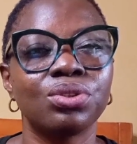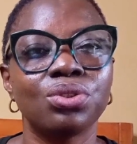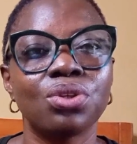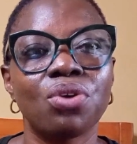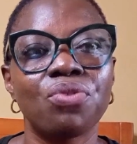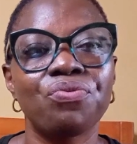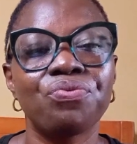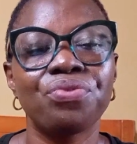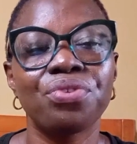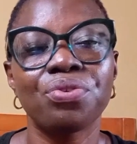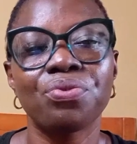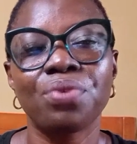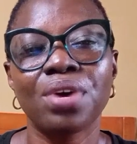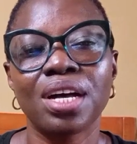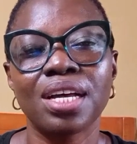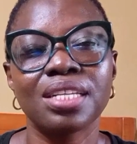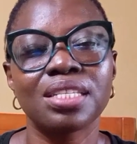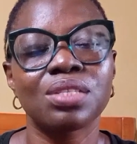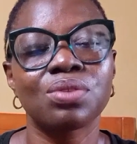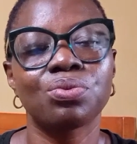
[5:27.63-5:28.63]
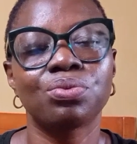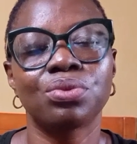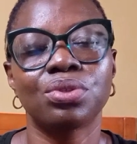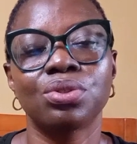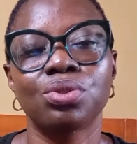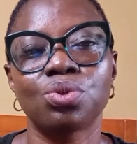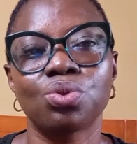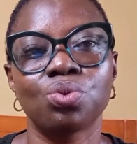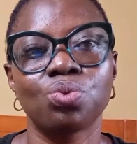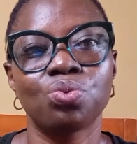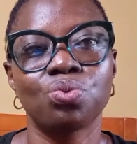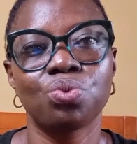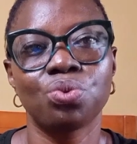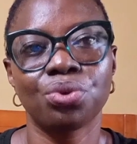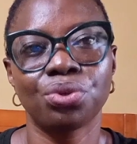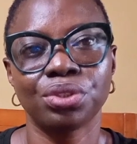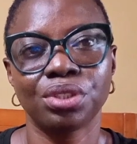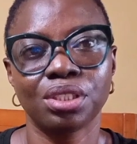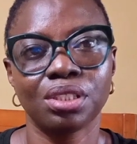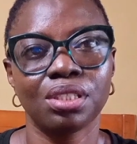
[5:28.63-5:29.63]
your viewers want to
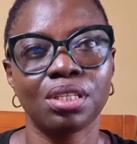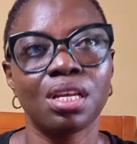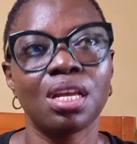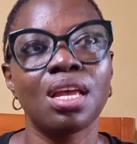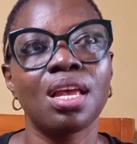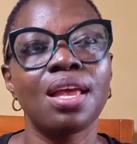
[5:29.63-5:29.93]
watch.